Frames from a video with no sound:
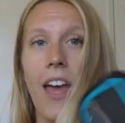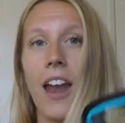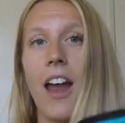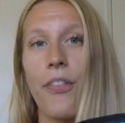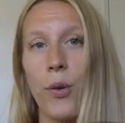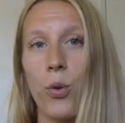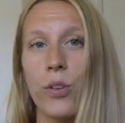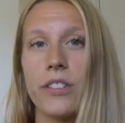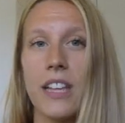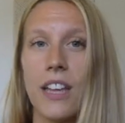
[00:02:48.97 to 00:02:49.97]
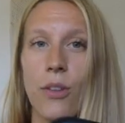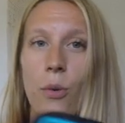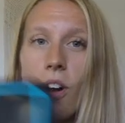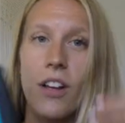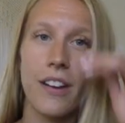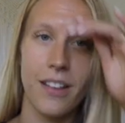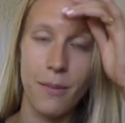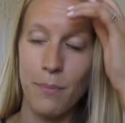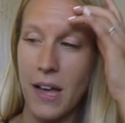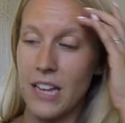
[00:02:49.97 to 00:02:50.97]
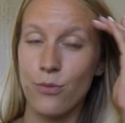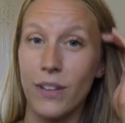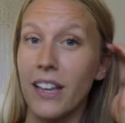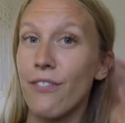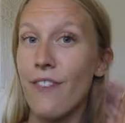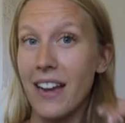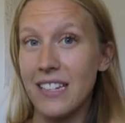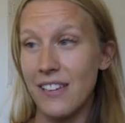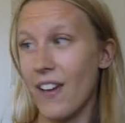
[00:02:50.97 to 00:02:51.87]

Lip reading: Not the coolest thing in the world, but it's really effective.